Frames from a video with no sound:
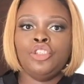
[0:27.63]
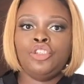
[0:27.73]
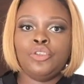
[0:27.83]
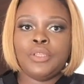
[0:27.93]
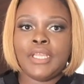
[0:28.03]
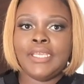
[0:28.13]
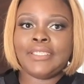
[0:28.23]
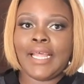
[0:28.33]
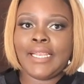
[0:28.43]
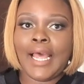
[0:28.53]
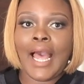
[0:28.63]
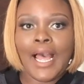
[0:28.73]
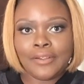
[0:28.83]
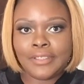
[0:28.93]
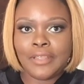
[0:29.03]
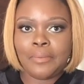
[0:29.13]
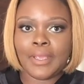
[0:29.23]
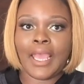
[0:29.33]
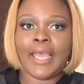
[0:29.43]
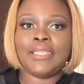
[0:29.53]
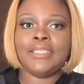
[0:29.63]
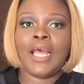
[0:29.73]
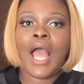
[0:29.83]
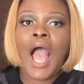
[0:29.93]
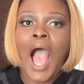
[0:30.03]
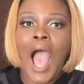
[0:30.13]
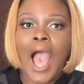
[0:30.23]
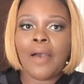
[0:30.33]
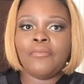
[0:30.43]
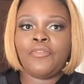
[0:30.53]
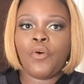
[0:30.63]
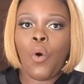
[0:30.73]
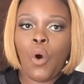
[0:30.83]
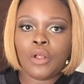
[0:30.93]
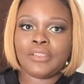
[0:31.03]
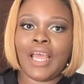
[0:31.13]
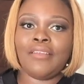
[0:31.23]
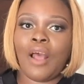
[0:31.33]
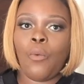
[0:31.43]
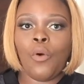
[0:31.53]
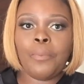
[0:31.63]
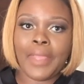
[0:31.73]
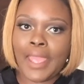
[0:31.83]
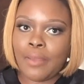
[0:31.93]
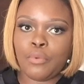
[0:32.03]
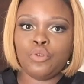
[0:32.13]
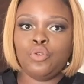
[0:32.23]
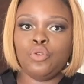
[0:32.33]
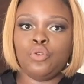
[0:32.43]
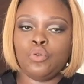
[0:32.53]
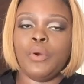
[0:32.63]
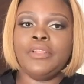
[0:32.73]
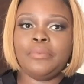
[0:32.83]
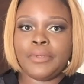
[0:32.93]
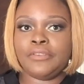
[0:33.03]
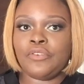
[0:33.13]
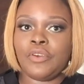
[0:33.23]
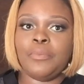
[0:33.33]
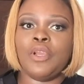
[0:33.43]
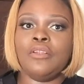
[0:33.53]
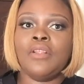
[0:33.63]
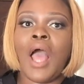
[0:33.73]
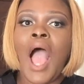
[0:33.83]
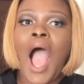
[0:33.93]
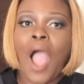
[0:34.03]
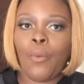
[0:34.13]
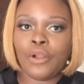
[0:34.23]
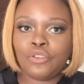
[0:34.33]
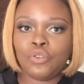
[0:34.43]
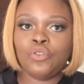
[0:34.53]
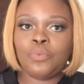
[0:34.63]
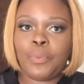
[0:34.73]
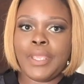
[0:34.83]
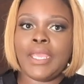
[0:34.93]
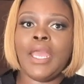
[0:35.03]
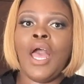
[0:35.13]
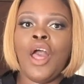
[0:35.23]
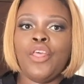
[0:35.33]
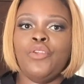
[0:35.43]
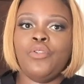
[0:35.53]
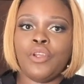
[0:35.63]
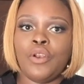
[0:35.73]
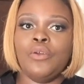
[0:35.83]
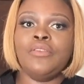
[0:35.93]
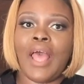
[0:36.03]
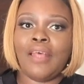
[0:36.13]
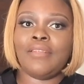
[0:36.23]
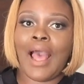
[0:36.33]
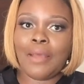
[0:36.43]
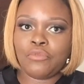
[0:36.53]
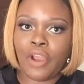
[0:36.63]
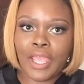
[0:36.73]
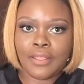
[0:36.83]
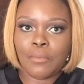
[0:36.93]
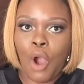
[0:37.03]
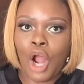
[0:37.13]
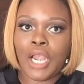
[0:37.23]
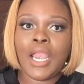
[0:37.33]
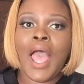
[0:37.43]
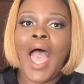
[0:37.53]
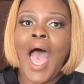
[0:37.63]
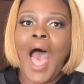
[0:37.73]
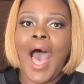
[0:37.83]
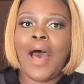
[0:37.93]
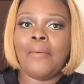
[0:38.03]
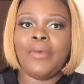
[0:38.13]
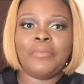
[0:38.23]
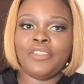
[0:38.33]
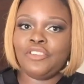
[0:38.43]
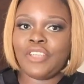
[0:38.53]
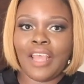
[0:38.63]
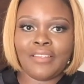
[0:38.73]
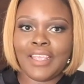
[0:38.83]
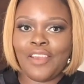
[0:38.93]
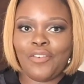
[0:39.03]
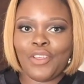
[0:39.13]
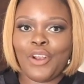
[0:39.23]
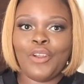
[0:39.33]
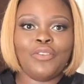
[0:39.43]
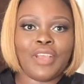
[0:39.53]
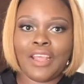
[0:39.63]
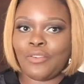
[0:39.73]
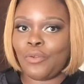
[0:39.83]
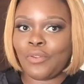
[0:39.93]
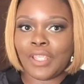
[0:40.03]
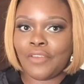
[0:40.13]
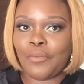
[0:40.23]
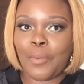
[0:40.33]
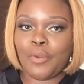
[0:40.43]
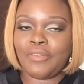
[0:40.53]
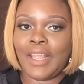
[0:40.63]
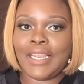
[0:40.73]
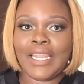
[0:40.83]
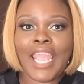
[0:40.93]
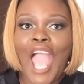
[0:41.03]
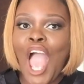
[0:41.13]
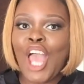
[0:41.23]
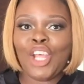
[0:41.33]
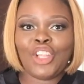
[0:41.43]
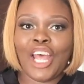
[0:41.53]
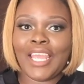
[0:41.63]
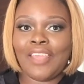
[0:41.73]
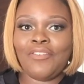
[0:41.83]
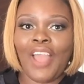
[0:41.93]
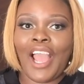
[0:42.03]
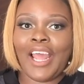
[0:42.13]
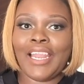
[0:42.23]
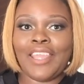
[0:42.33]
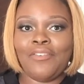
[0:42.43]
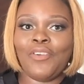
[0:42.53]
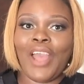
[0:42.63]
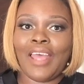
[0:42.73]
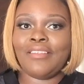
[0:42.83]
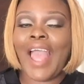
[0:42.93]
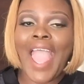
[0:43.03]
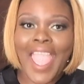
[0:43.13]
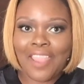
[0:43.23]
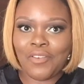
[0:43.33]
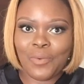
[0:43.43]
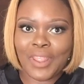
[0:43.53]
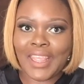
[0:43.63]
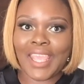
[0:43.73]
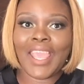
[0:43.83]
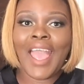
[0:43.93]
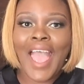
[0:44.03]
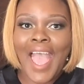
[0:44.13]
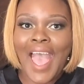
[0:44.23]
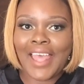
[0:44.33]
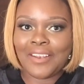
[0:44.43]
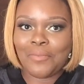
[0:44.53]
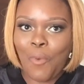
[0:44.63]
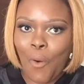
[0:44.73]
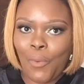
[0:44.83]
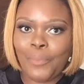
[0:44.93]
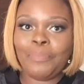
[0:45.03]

Two things under housekeeping, guys. For hauls, guys, I won't be able to do a split screen because I want to speak through the clothes as I'm trying them on. As much as you guys are here for the clothes, you guys are also here for my personality. So I gotta give you guys everything and more.